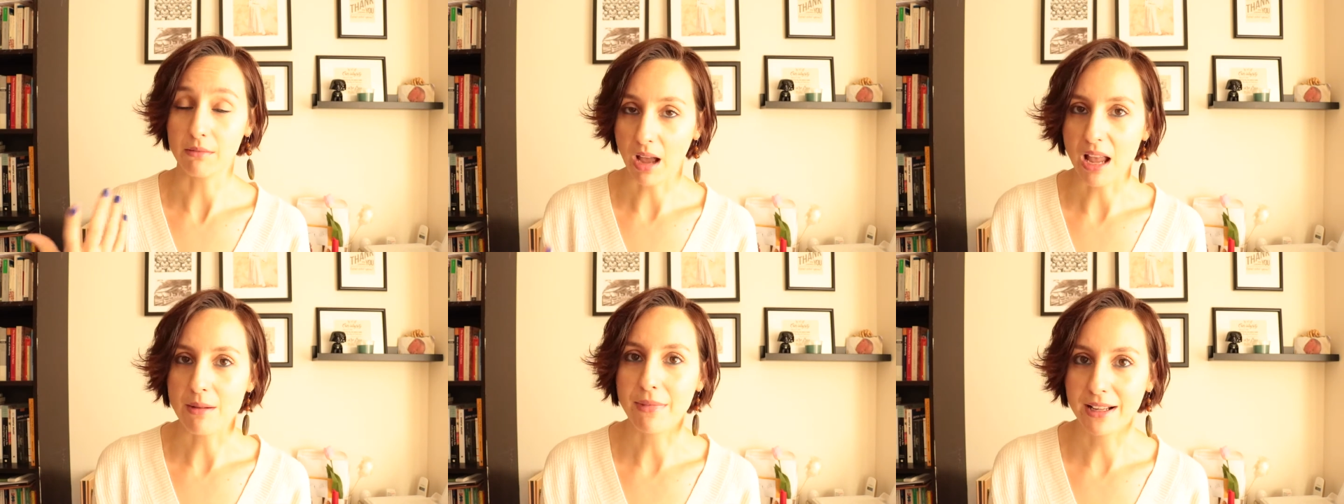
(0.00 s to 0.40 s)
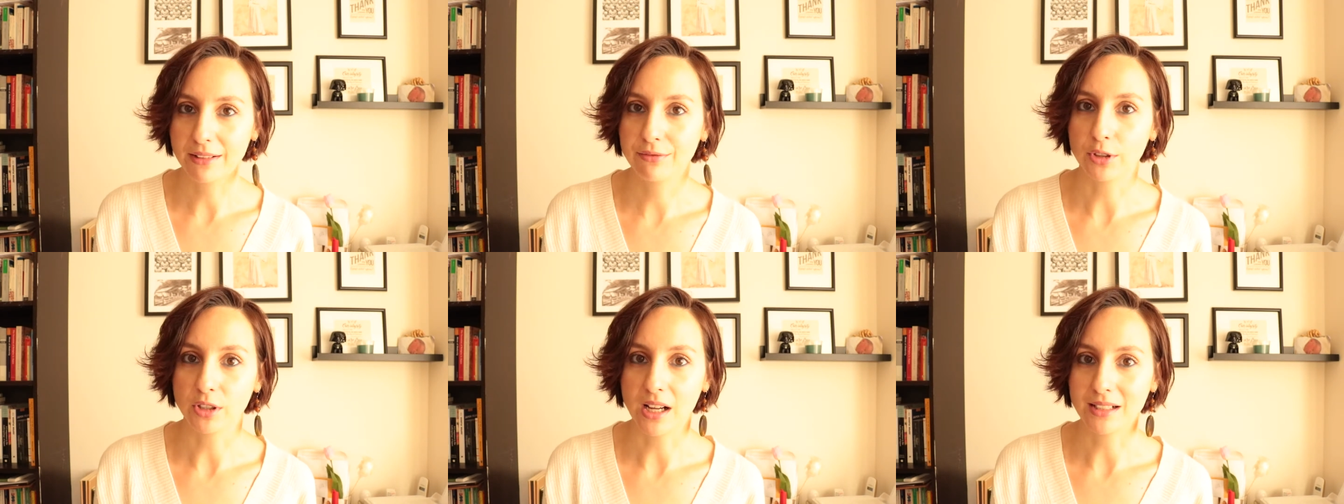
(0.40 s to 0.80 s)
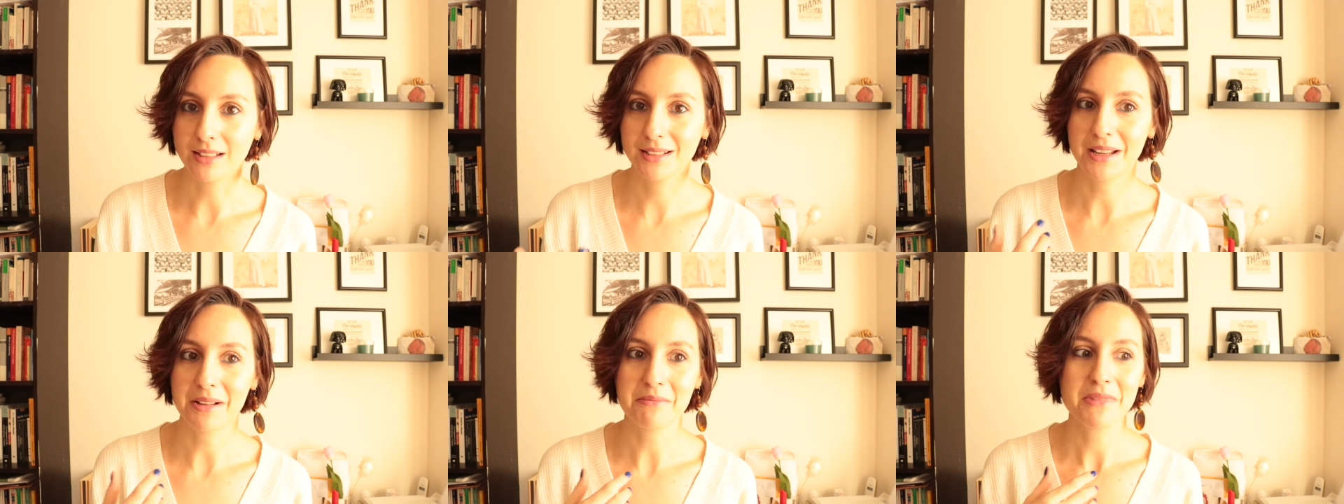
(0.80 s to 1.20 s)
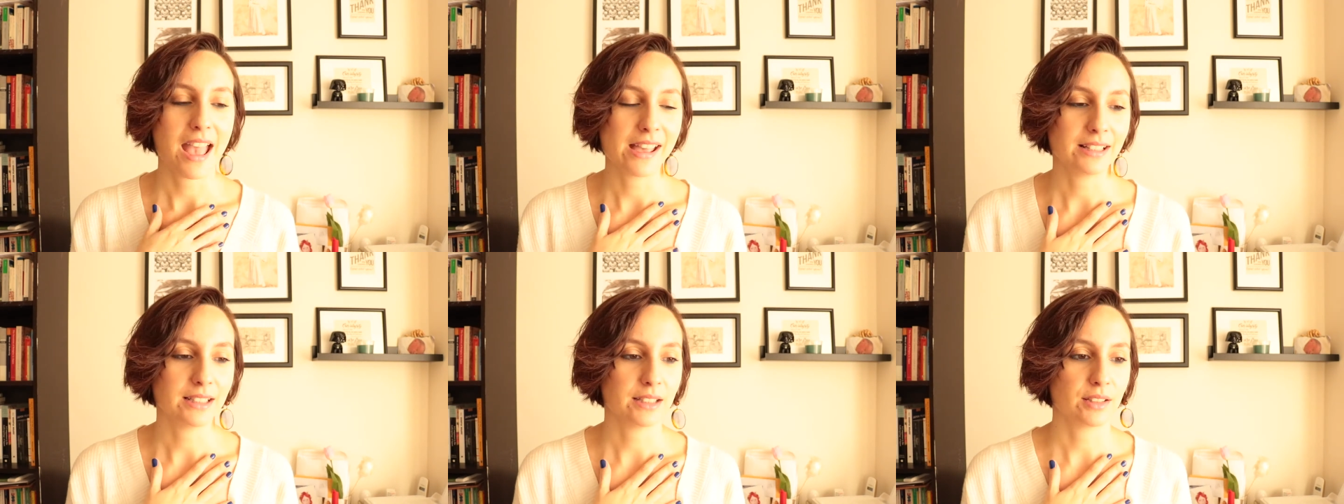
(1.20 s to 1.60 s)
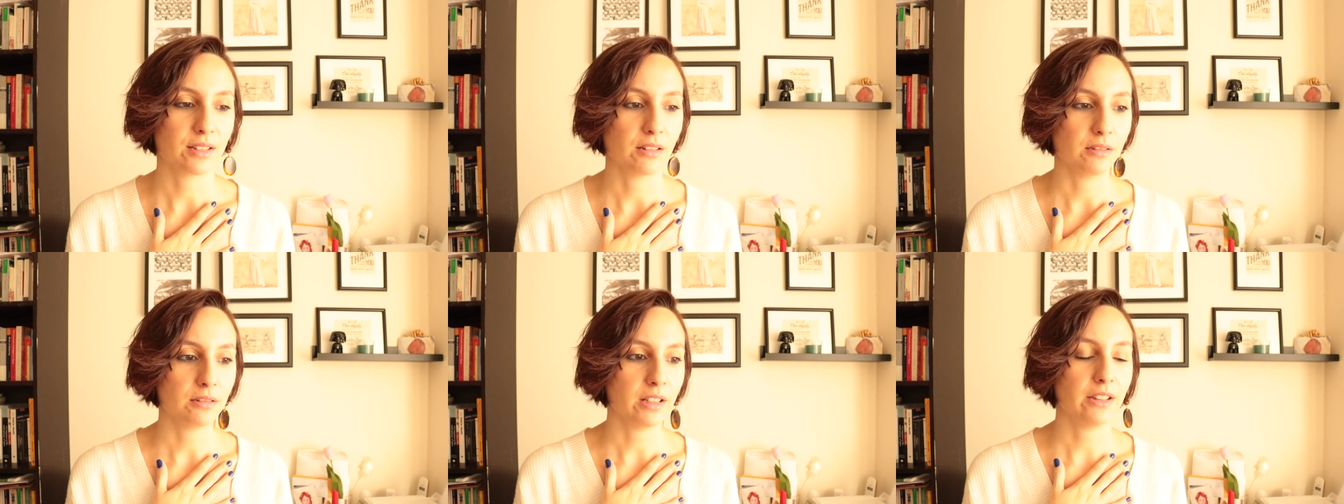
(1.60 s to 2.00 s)
I might forget some, and
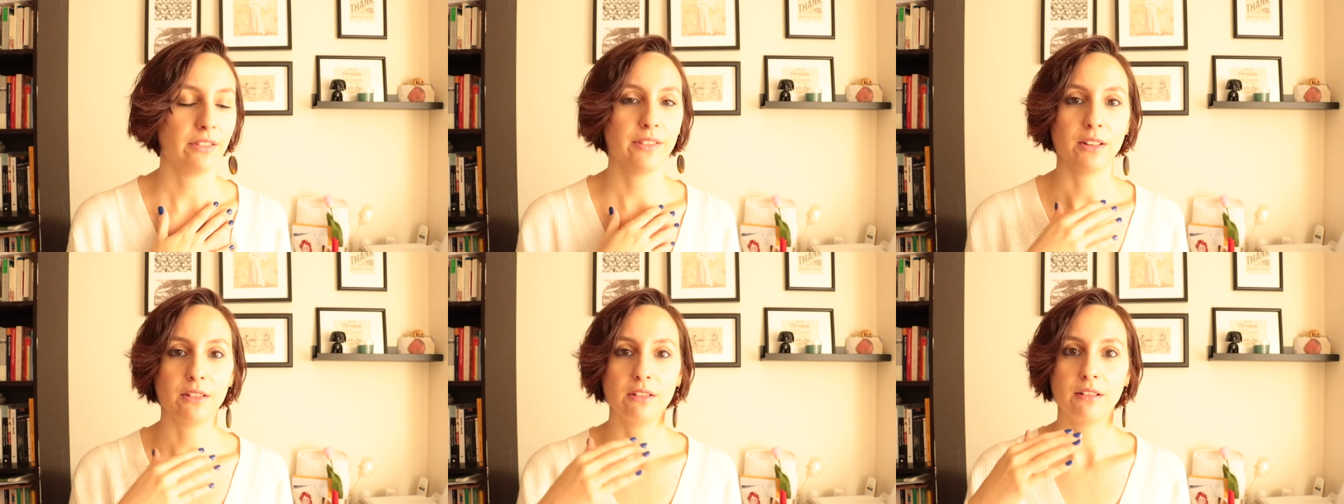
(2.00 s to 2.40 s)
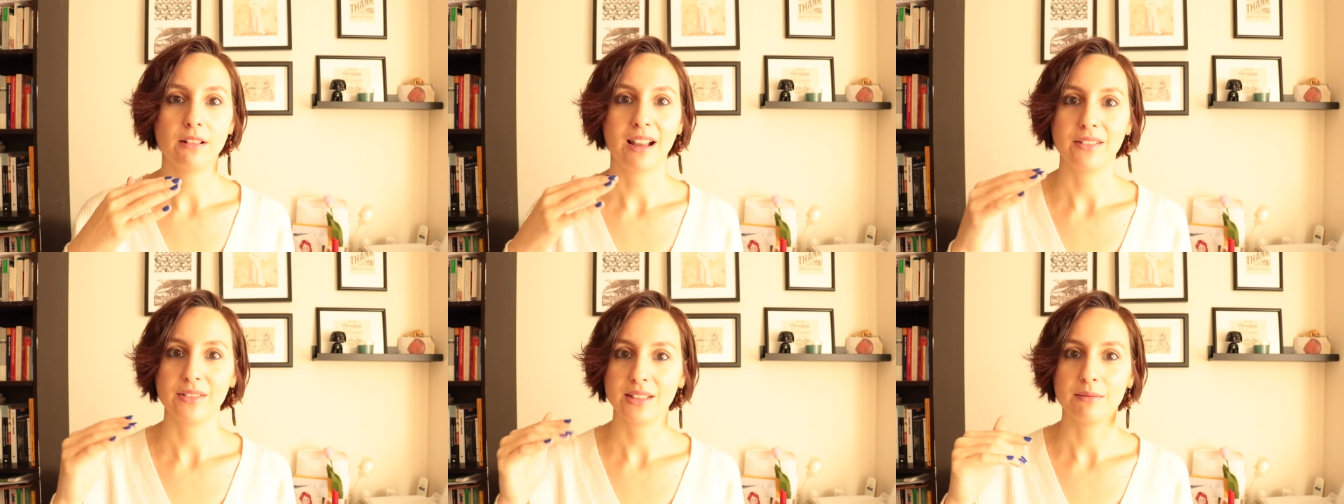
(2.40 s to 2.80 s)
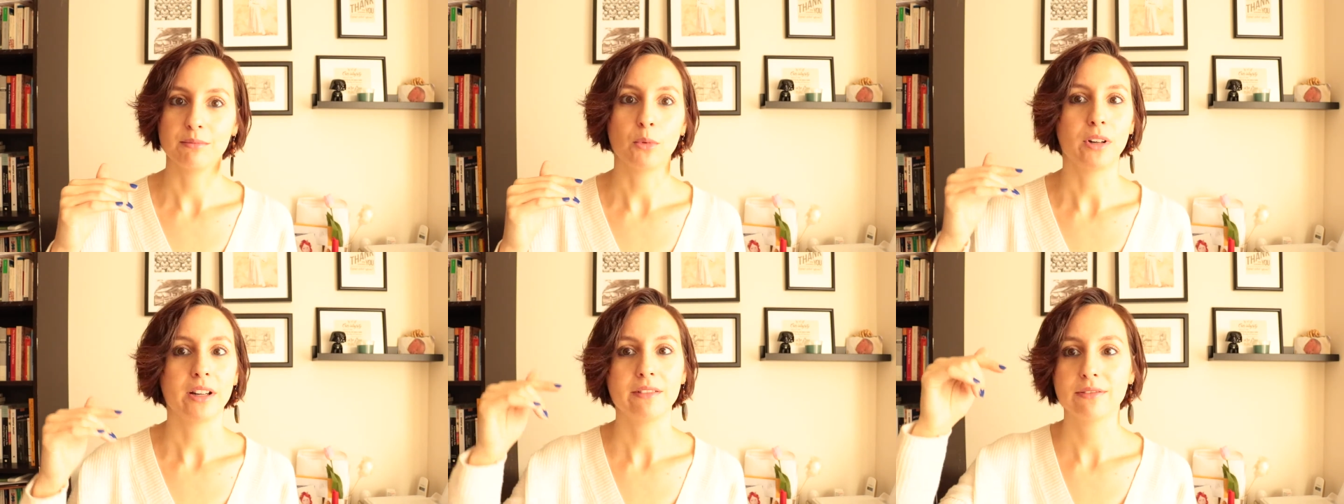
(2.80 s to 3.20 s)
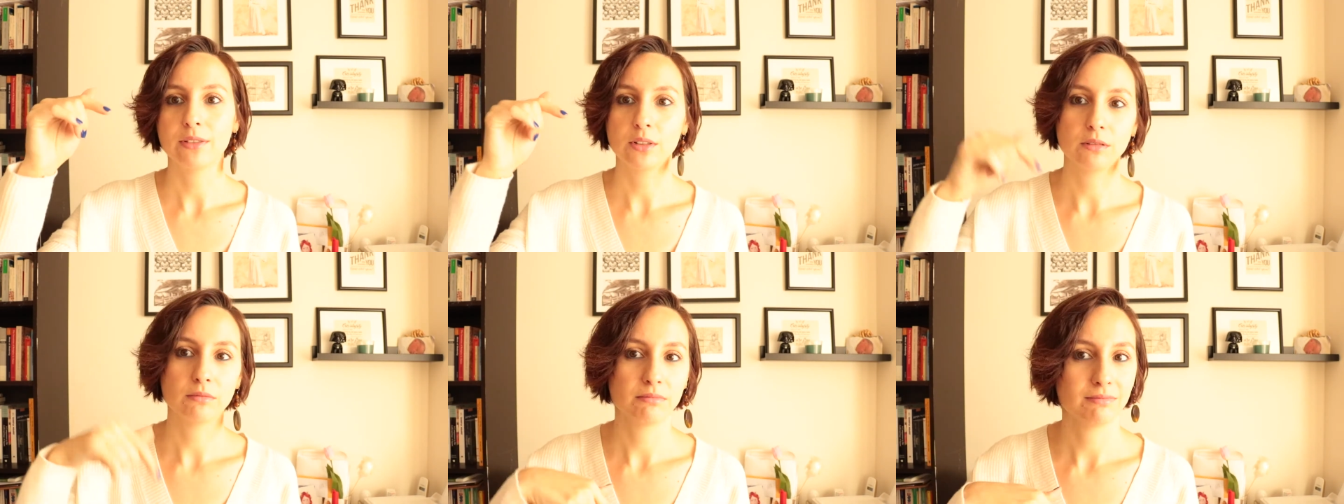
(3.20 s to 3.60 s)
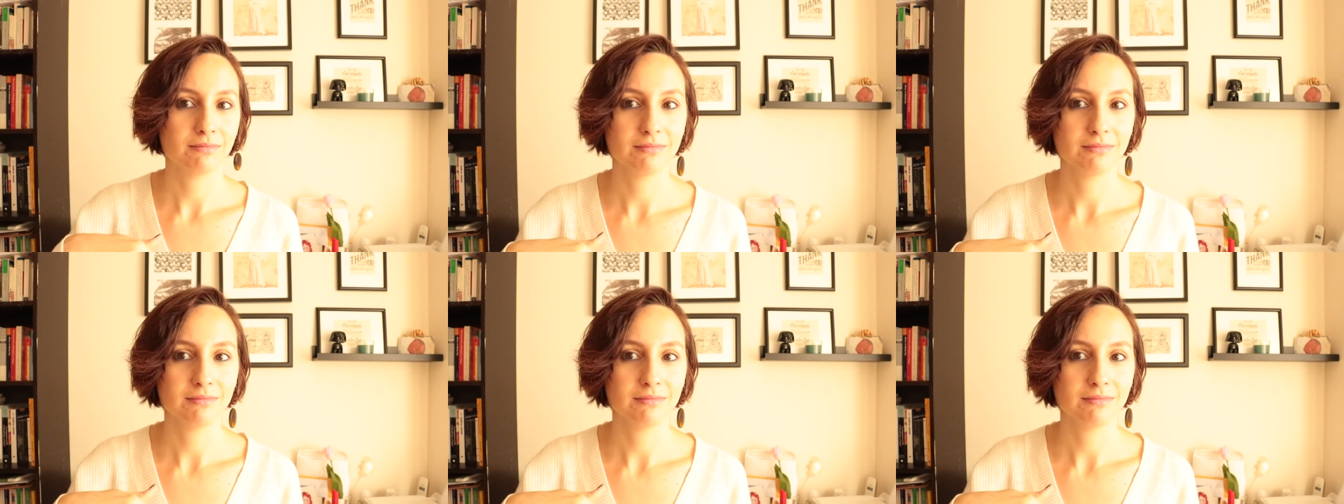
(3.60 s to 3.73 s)
so if you have some more info,